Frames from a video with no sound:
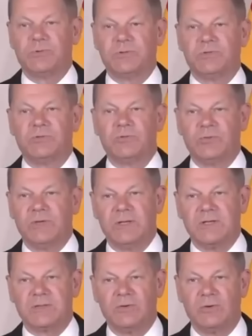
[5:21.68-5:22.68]
Support
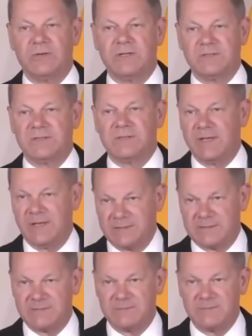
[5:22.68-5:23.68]
Ukraine as long as it
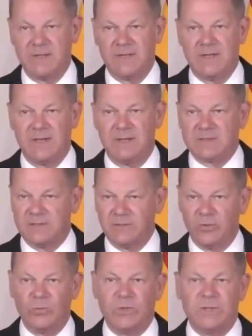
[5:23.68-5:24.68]
takes. As
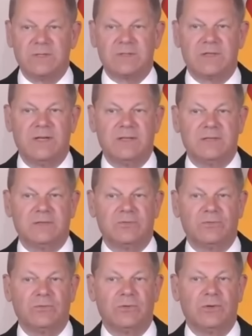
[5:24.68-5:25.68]
you know, we
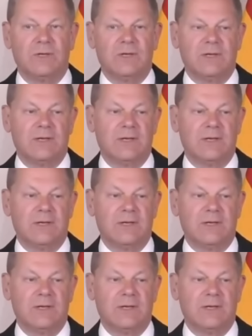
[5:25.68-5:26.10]
decided to